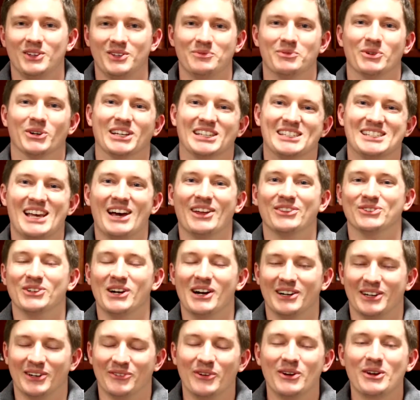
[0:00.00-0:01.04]
Good morning, South
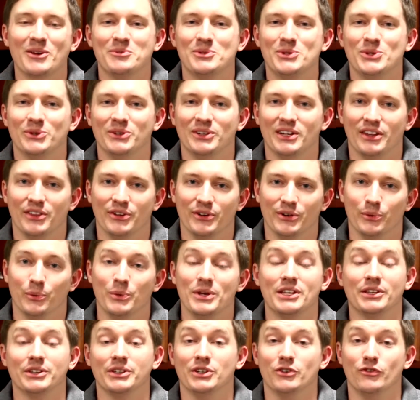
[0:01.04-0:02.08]
Rock, and welcome to another
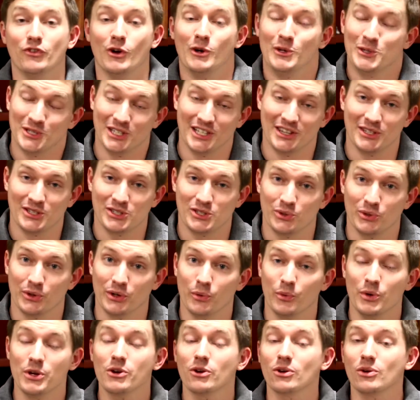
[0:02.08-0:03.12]
weekly devotion in the
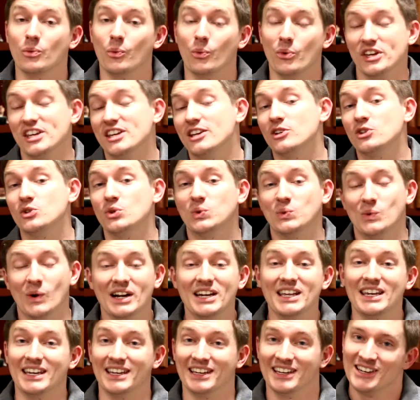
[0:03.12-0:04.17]
story. We are in week
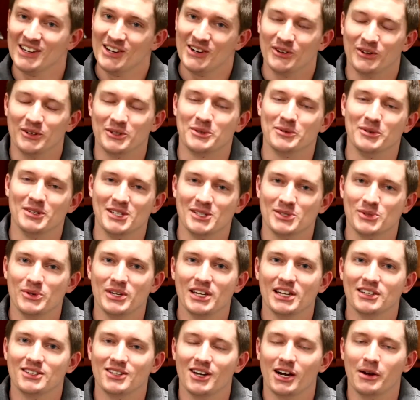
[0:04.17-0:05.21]
20, which means we
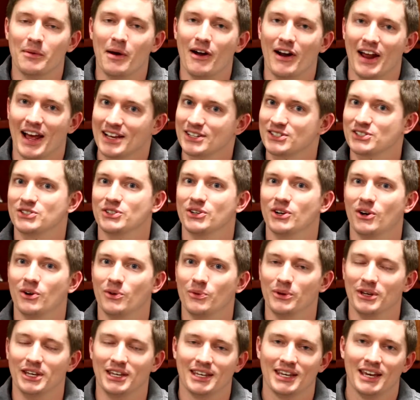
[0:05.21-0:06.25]
get to talk about Esther
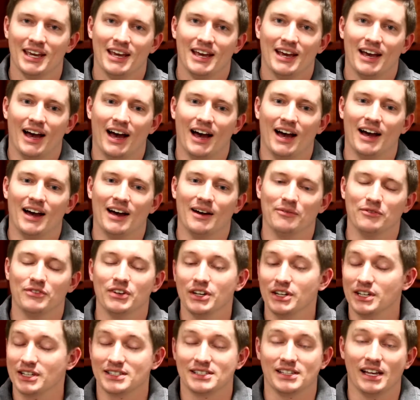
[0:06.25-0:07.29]
all week. I'm
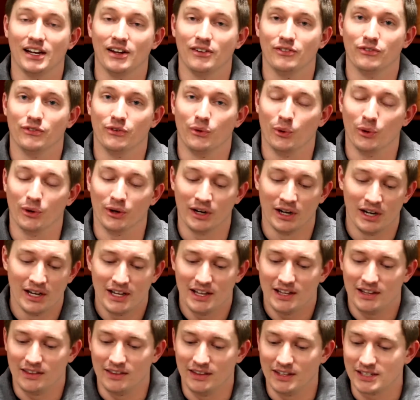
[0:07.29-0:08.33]
very excited for
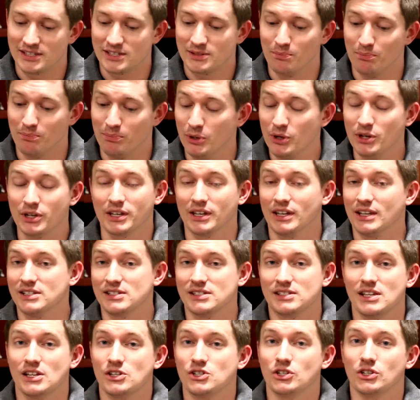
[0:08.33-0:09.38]
this book.
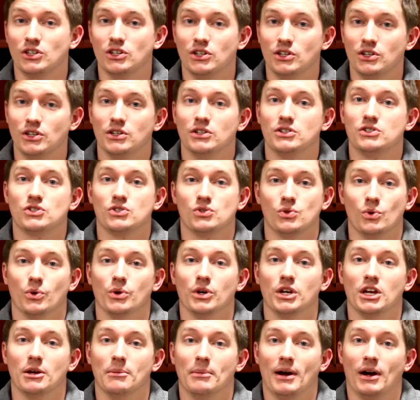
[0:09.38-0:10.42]
It's such a good
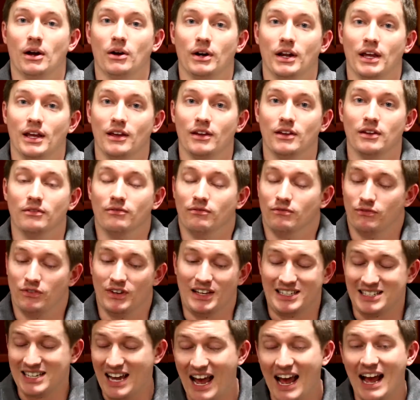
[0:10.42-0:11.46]
story about a
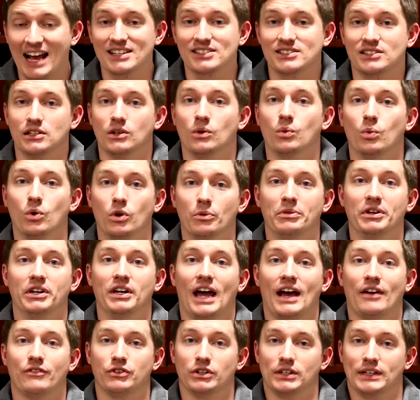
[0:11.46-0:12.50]
fantastic woman
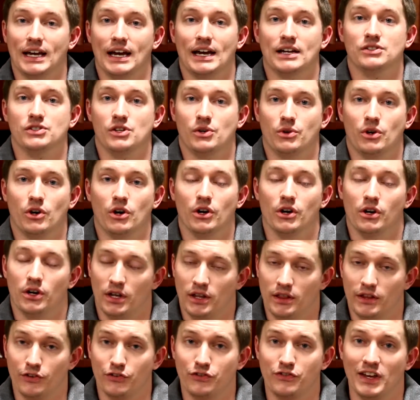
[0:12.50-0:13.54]
after God's own heart
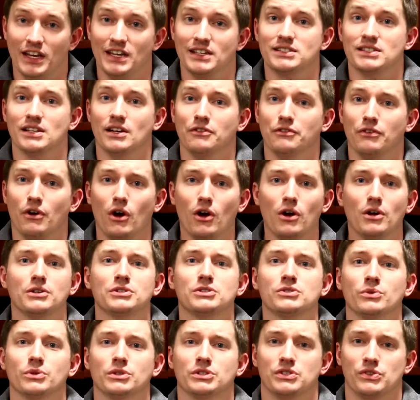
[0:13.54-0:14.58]
in the face of all
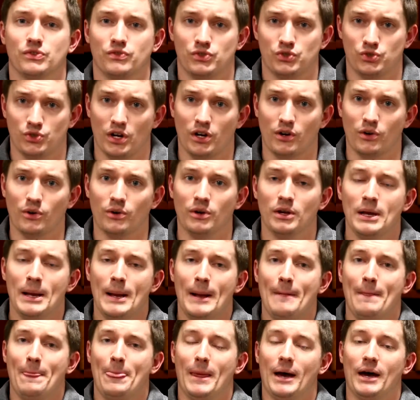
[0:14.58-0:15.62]
sorts of struggle.
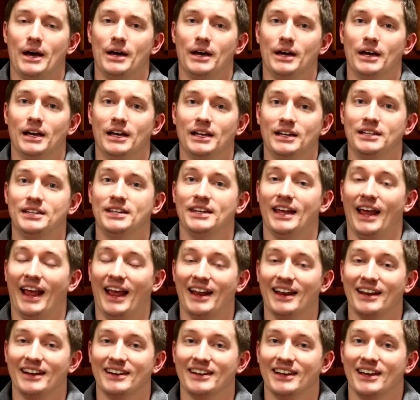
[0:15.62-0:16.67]

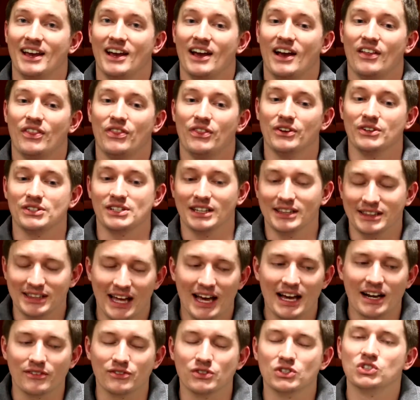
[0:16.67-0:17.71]
And there's a
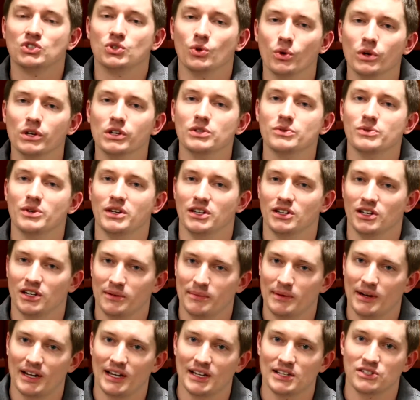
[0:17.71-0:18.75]
lot of stories we can talk
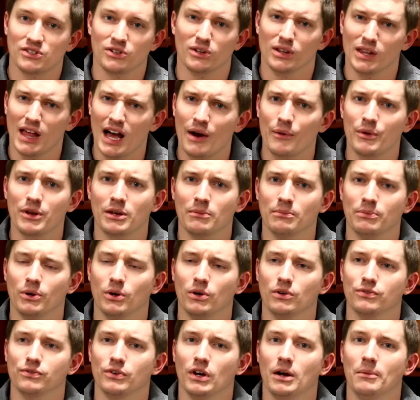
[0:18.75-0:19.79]
about Esther, a lot we can
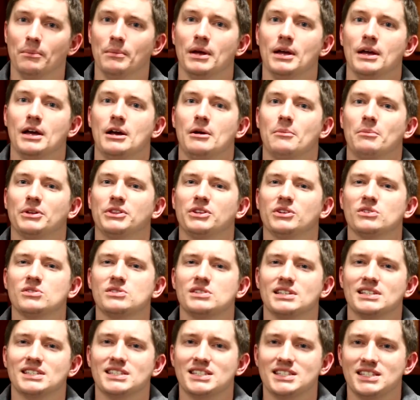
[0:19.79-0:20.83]
pull from, but
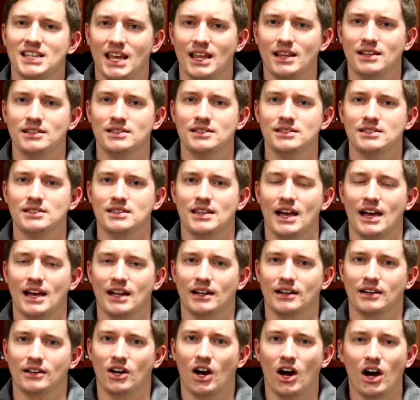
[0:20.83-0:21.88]
there's a sentence
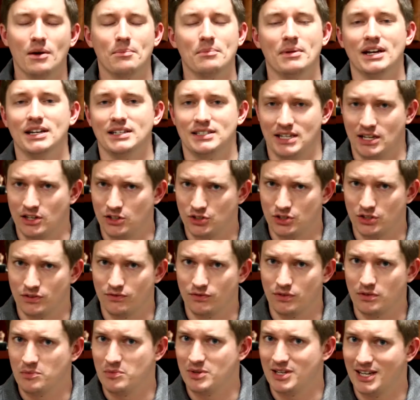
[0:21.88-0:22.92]
that caught my attention
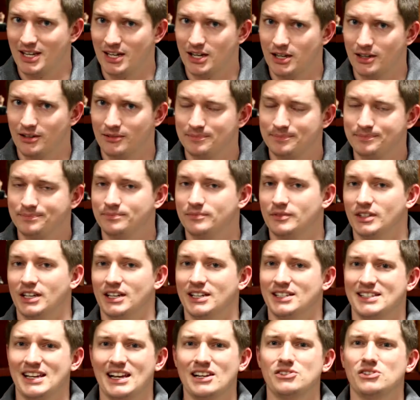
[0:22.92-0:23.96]
from the beginning, and
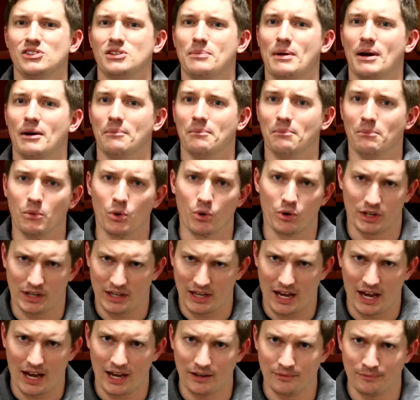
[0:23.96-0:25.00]
it's actually about
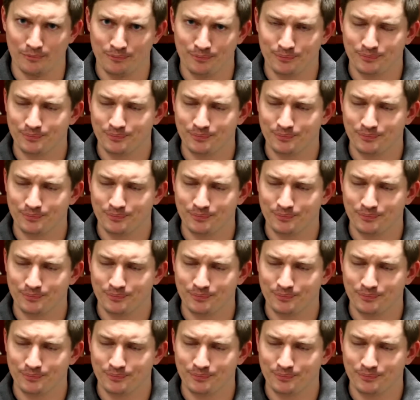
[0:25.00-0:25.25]
Mordecai.